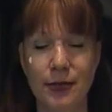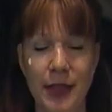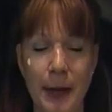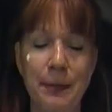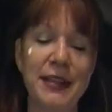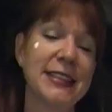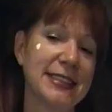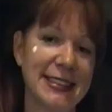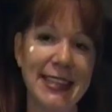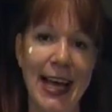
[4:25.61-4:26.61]
That
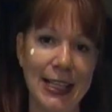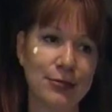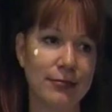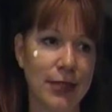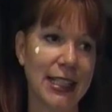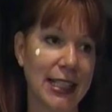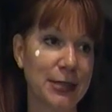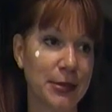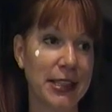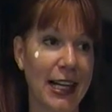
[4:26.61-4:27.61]
being said, my
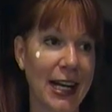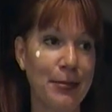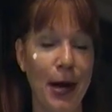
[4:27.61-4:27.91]
husband and I